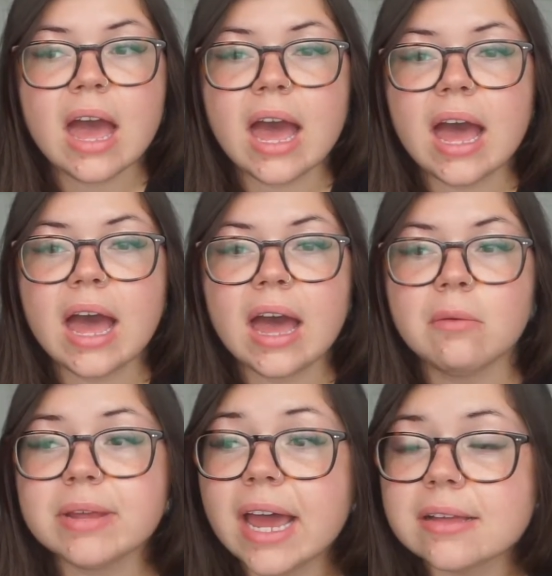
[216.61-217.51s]

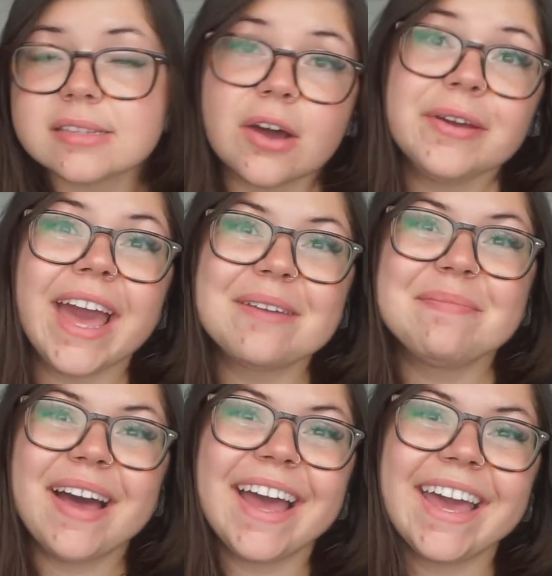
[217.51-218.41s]
What else? Oh yeah,
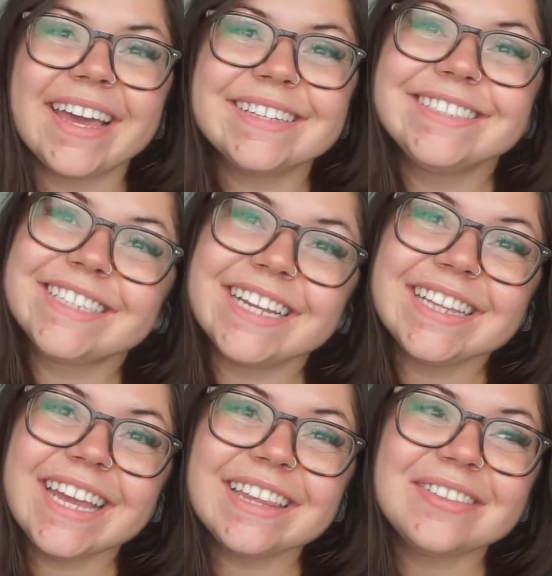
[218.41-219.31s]
my
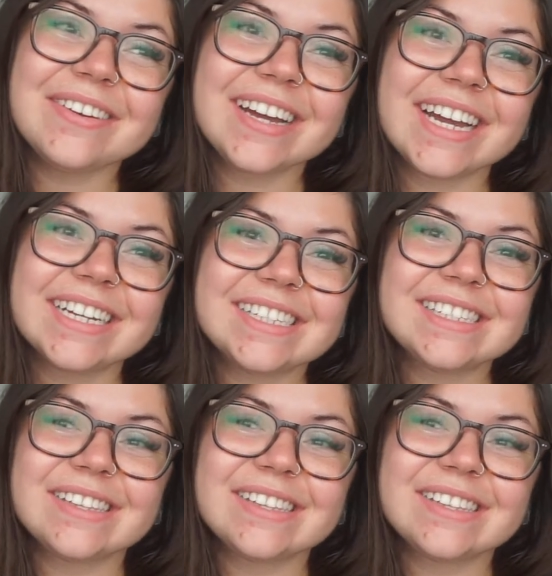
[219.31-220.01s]
shitty landlord.